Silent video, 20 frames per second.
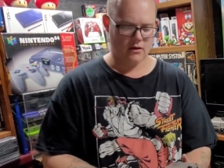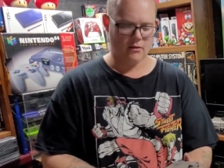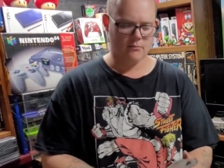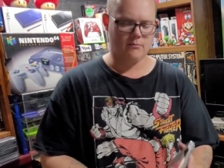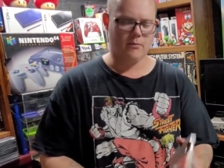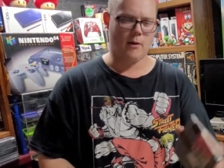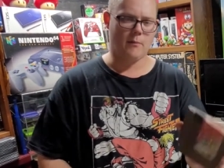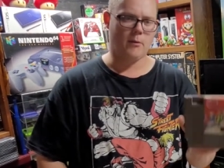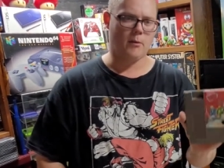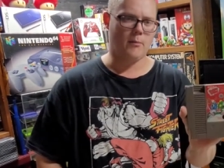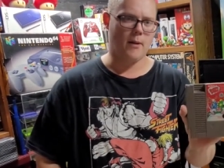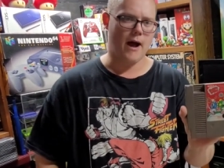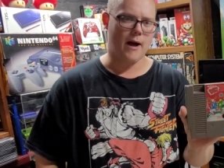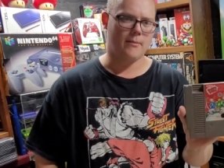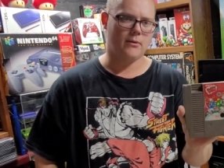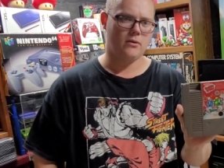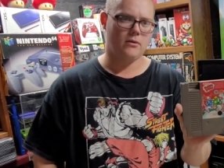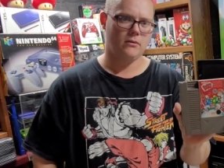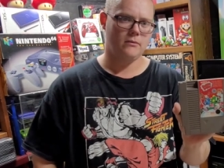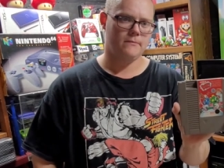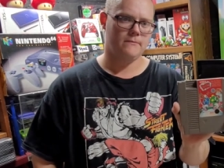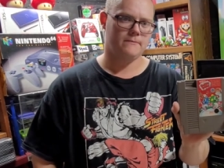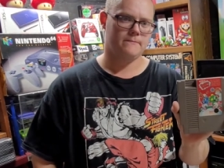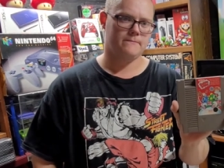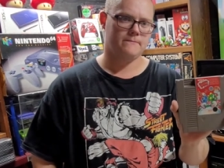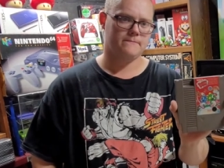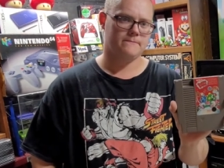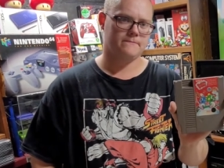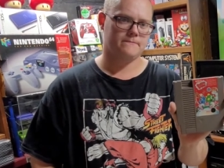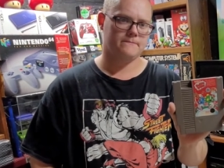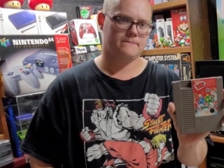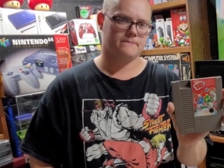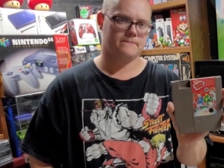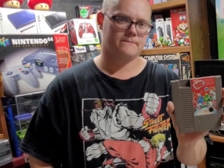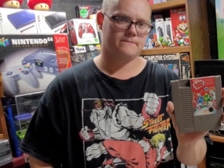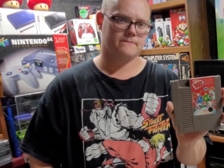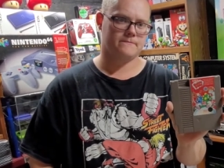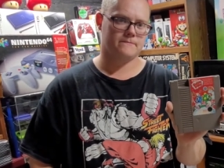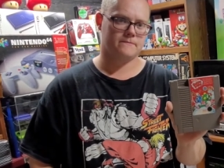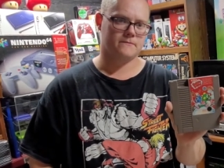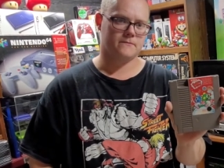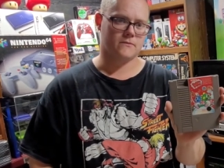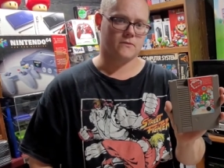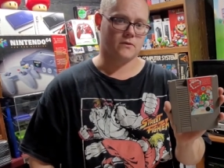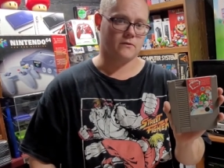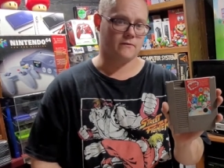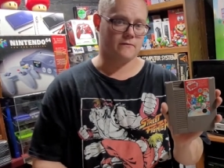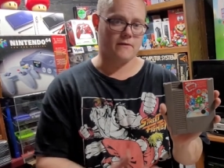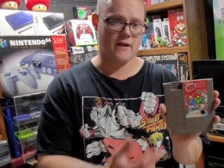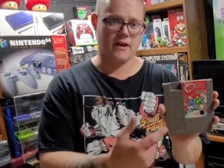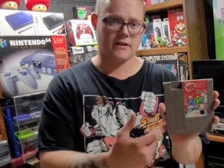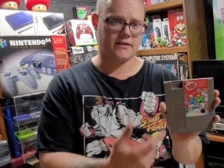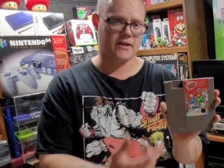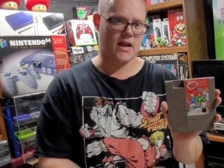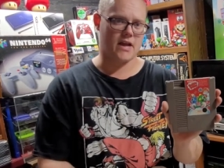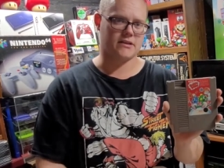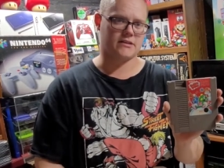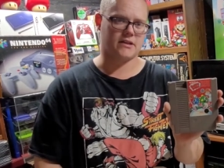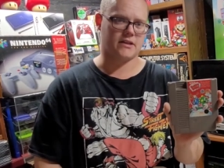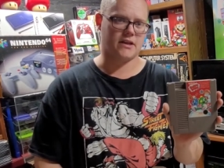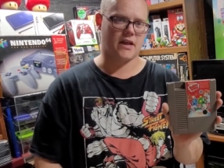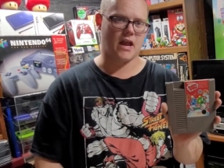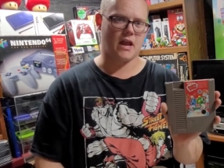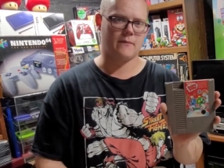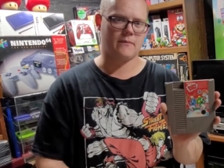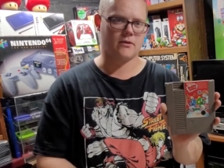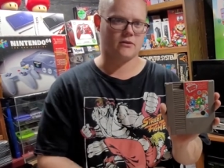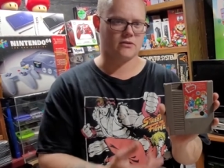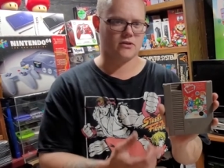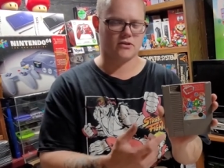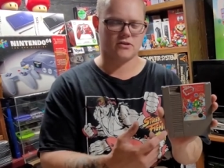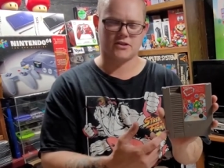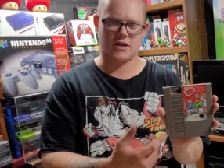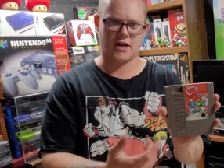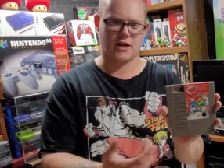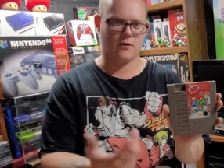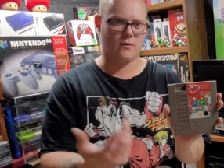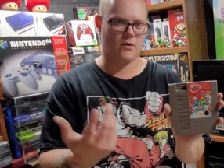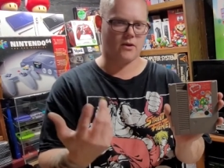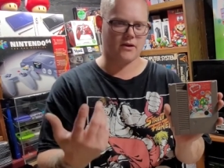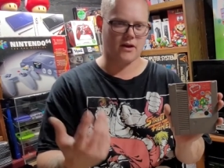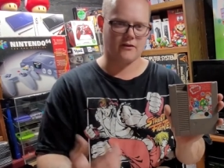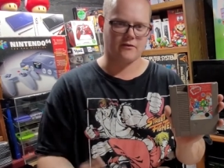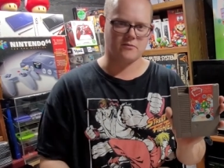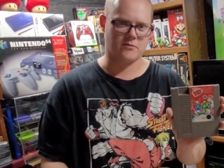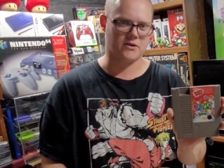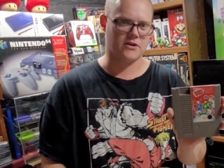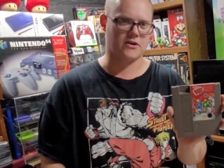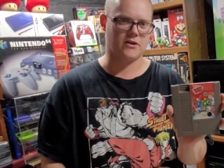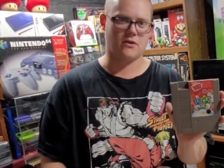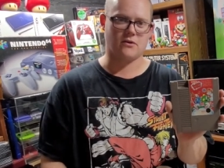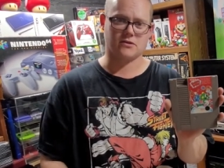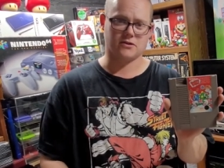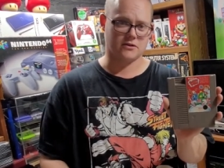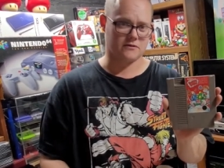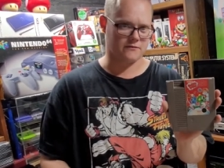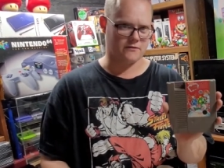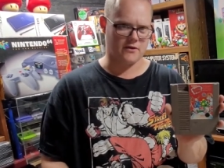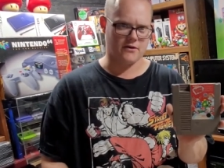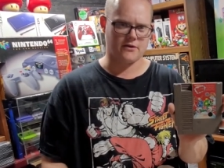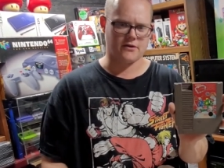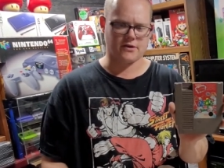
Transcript: Bubble Bobble. Fantastic game. There's a second one everybody knows is very